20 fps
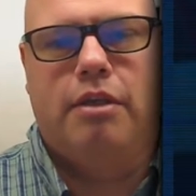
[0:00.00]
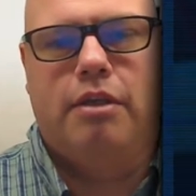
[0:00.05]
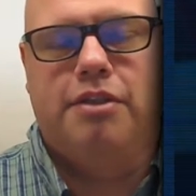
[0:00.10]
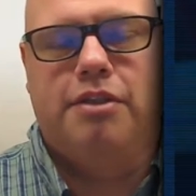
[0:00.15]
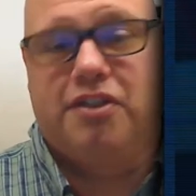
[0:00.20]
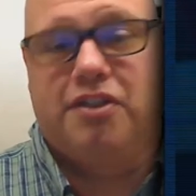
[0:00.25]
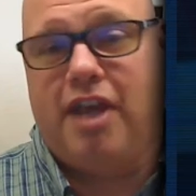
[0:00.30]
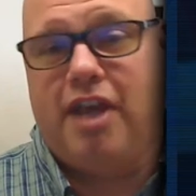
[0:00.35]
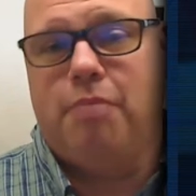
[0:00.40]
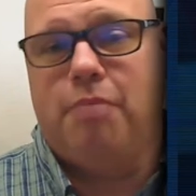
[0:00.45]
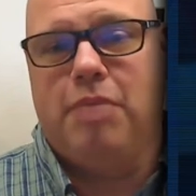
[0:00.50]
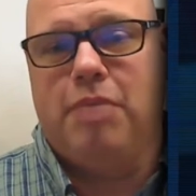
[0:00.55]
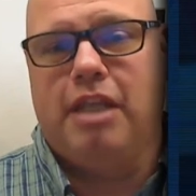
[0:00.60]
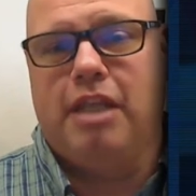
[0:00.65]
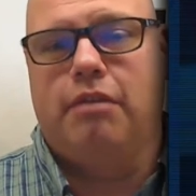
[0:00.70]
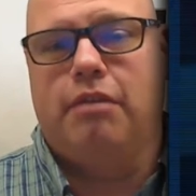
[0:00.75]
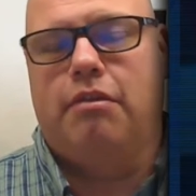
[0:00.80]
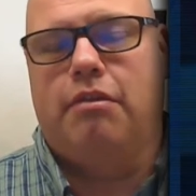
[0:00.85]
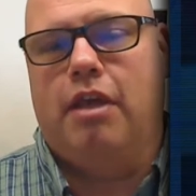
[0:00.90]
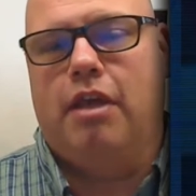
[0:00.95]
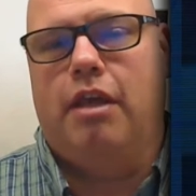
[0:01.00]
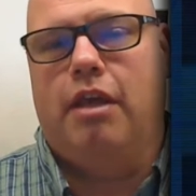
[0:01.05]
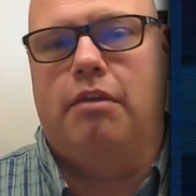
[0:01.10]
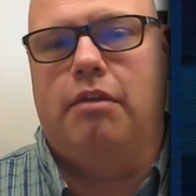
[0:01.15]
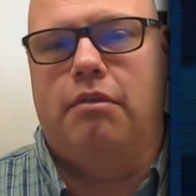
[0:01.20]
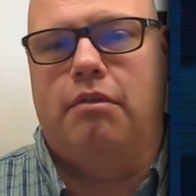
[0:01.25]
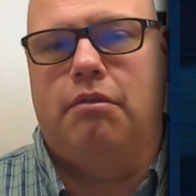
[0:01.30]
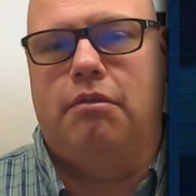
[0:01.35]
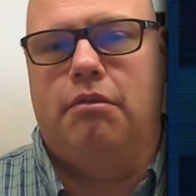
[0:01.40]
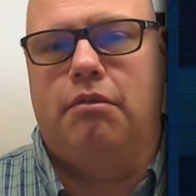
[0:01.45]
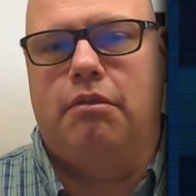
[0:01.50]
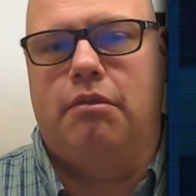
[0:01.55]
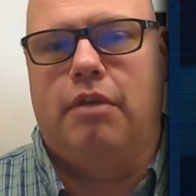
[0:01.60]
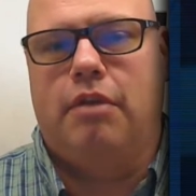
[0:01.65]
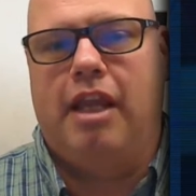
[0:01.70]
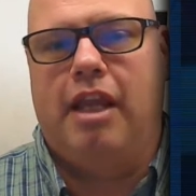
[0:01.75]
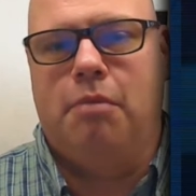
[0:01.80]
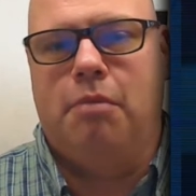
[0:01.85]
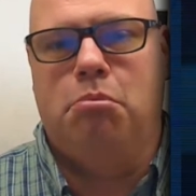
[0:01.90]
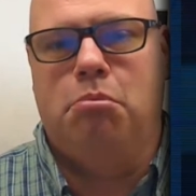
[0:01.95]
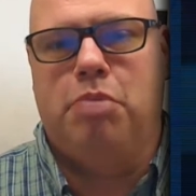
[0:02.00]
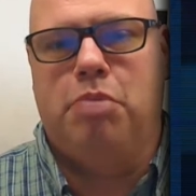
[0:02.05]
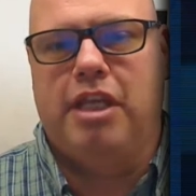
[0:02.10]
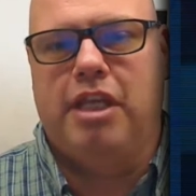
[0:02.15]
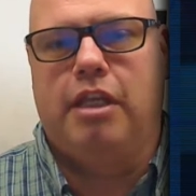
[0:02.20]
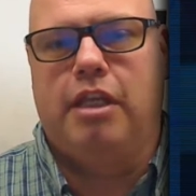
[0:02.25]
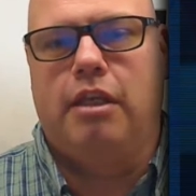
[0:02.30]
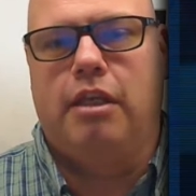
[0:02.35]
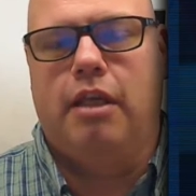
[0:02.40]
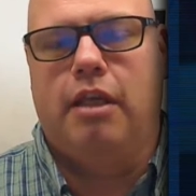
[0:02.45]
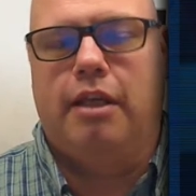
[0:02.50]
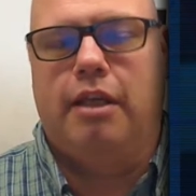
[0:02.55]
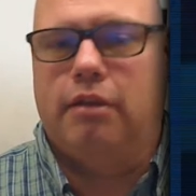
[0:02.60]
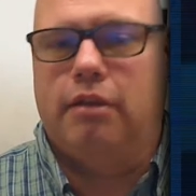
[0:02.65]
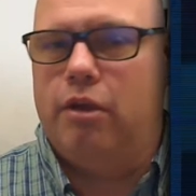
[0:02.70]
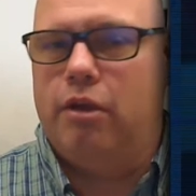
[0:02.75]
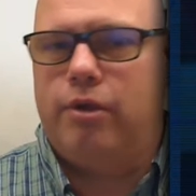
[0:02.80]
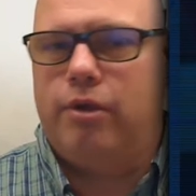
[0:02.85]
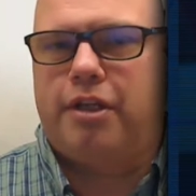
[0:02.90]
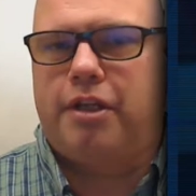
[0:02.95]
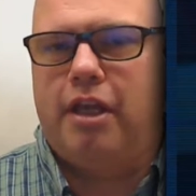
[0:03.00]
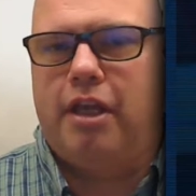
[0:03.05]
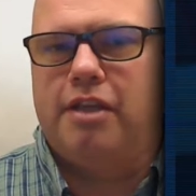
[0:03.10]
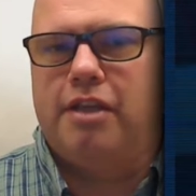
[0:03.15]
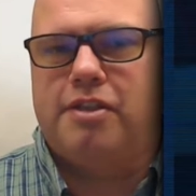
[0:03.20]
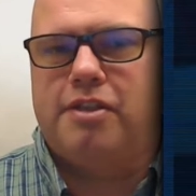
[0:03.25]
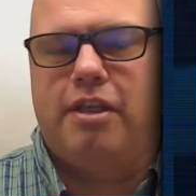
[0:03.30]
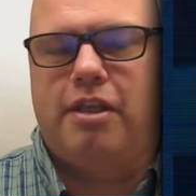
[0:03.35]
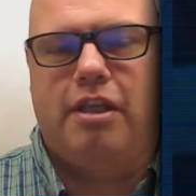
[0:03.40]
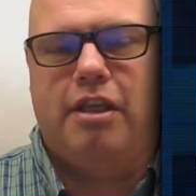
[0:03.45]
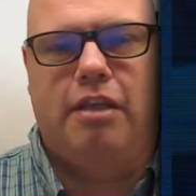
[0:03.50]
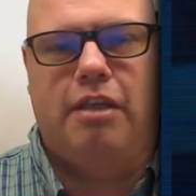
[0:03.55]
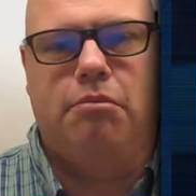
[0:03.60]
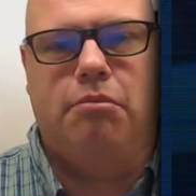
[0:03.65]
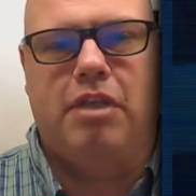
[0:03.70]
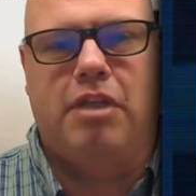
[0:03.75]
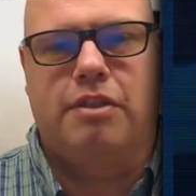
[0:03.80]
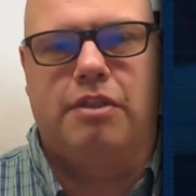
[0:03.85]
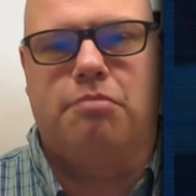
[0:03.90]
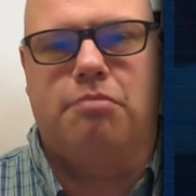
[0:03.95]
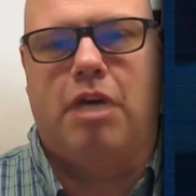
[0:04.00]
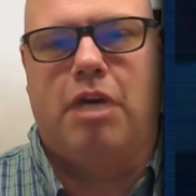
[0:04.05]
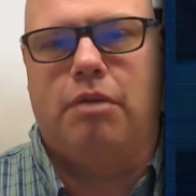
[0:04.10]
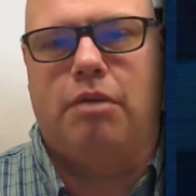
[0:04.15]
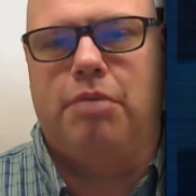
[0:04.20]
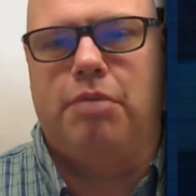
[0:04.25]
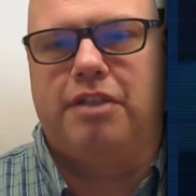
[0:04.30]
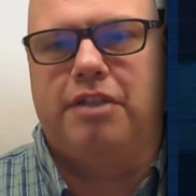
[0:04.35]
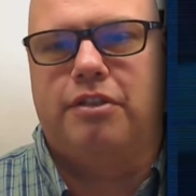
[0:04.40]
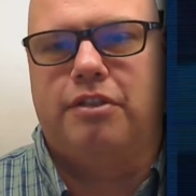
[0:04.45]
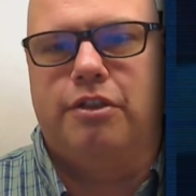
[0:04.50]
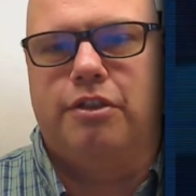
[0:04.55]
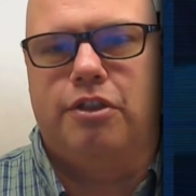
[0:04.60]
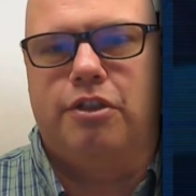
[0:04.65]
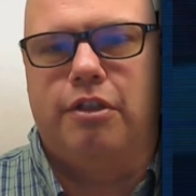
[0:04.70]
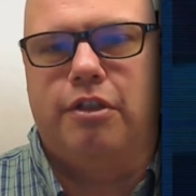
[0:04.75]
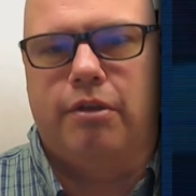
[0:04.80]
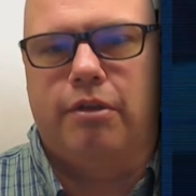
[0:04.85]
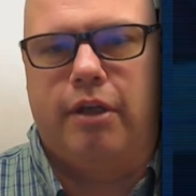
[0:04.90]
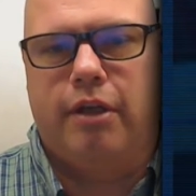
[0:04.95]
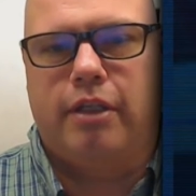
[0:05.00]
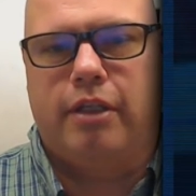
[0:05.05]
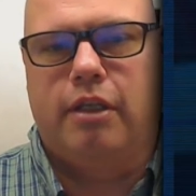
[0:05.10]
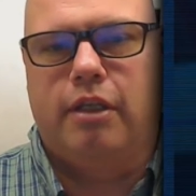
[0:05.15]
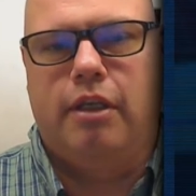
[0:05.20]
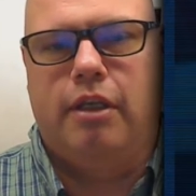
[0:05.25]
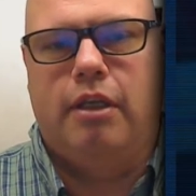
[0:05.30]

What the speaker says: does that mean that MB and lowercase e means model-based engineering?